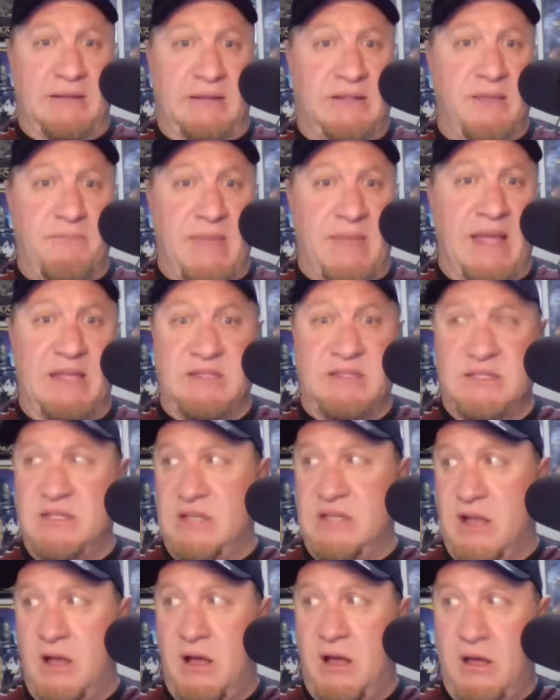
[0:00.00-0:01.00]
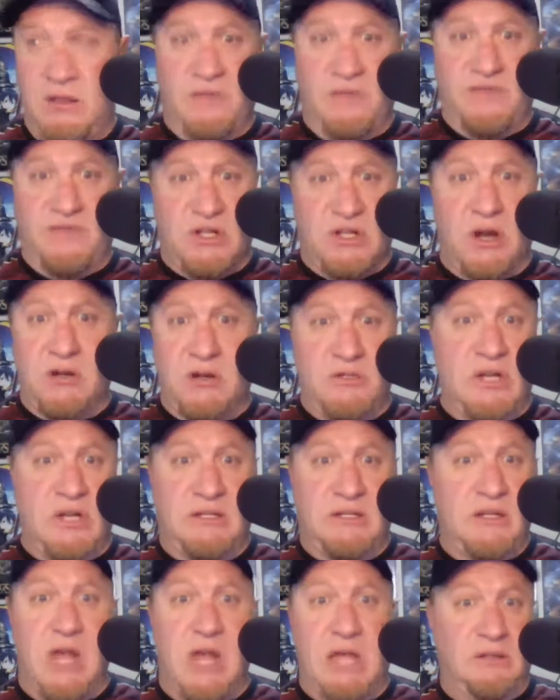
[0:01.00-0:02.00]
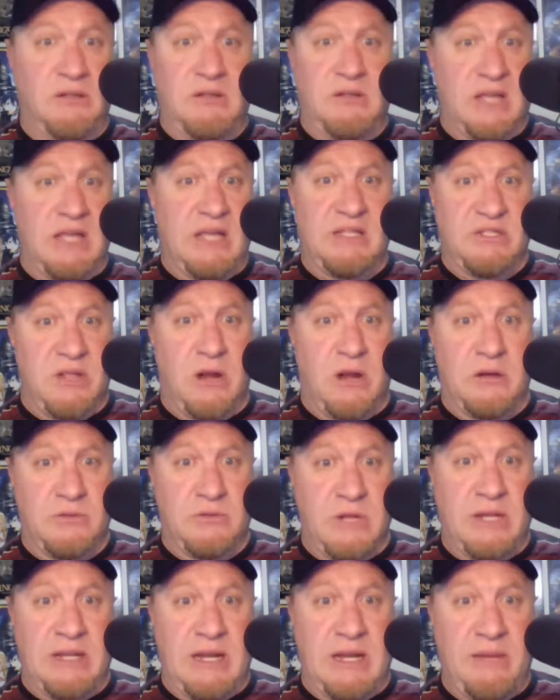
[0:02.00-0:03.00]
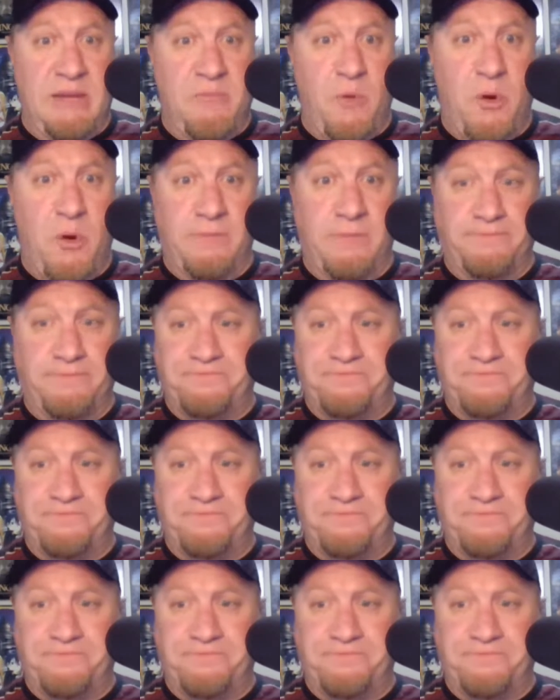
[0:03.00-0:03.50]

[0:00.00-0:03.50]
that makes all of Star Trek not look like Star Trek anymore.